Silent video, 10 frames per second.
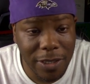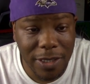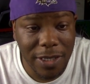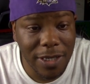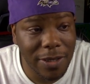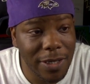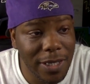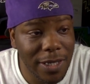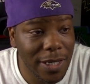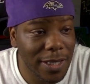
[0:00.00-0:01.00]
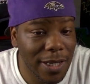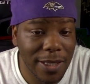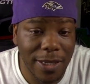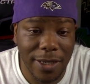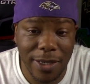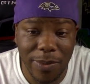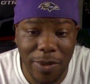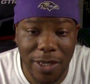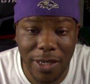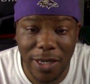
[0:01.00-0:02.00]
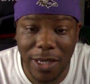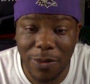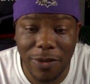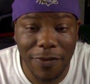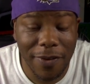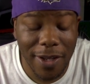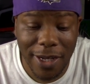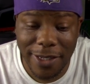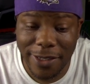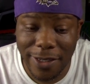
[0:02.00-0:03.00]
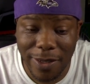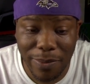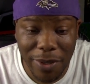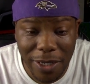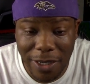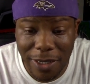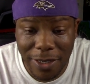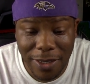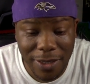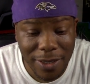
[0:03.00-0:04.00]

you know, he did that thing, man. He was flying to the ball.